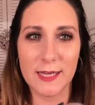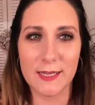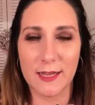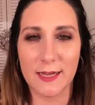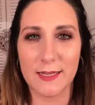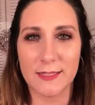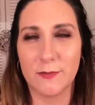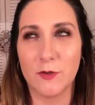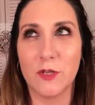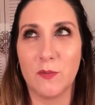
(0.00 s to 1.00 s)
like it's
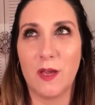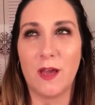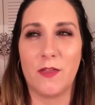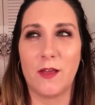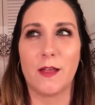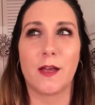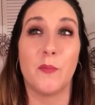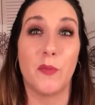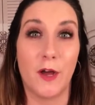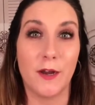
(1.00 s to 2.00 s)
supposed to be, I think, like a
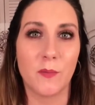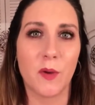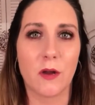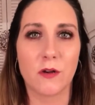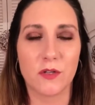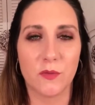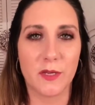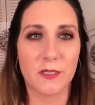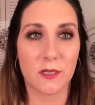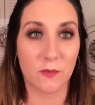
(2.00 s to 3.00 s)
blotting powder. So
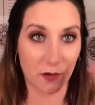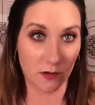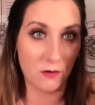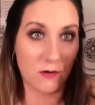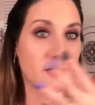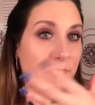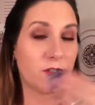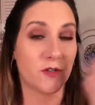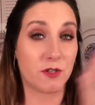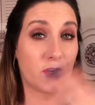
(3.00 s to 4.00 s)
basically when you notice
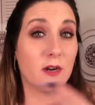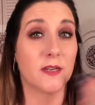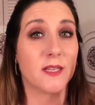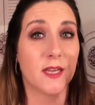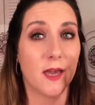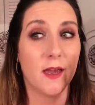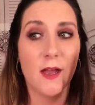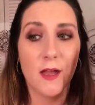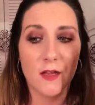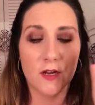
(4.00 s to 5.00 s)
that you're starting to get,
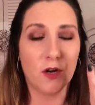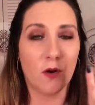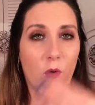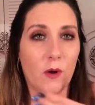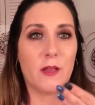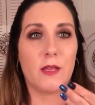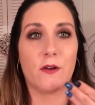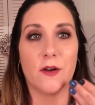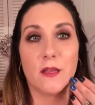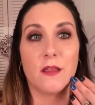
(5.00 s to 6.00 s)
you know, oily
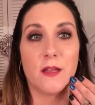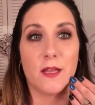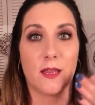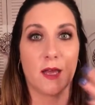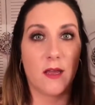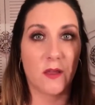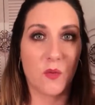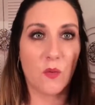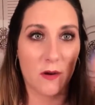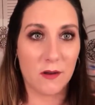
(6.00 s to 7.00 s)
or anything like that, you
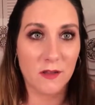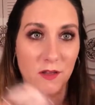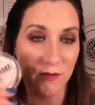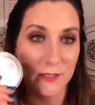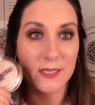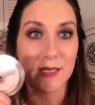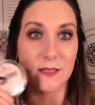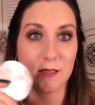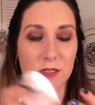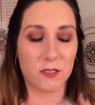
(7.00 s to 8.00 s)
want to use
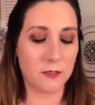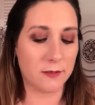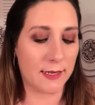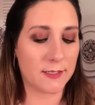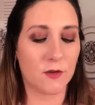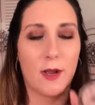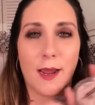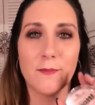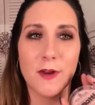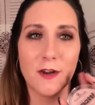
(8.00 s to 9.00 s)
this to do that. So I
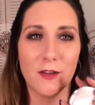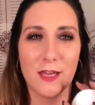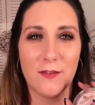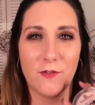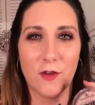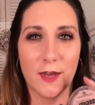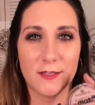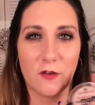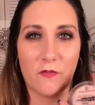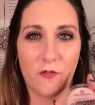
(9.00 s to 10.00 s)
am going to give you guys
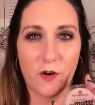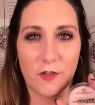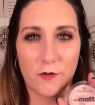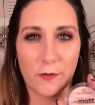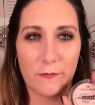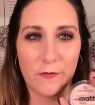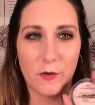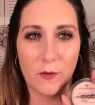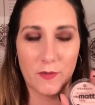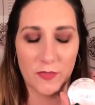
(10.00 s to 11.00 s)
a further
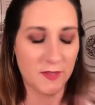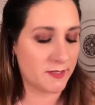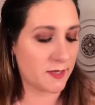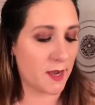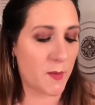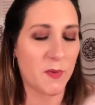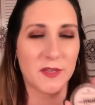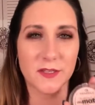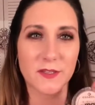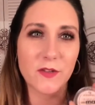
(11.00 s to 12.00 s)
review on this guy
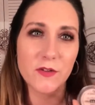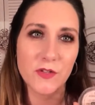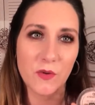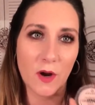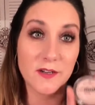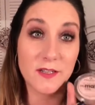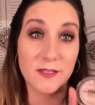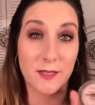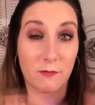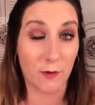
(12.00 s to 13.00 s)
because it's a little too hard to
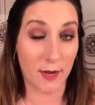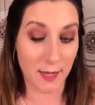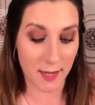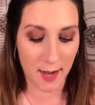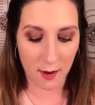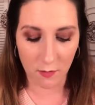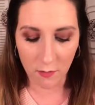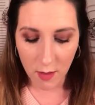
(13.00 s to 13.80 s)
see right now.